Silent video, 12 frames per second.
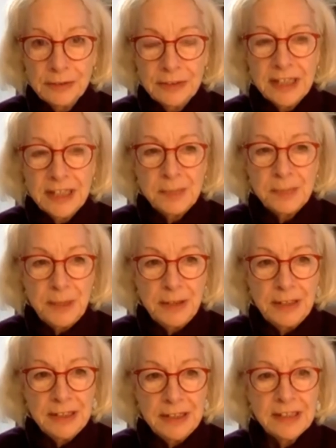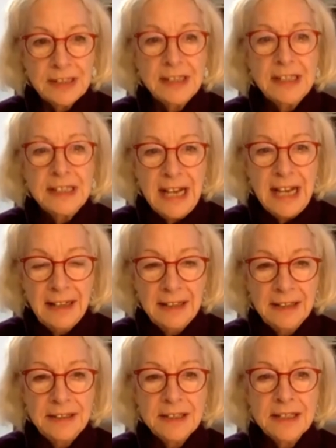Experience,
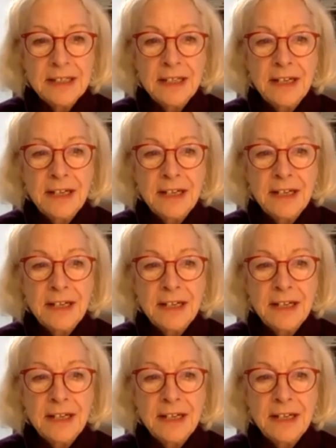talent,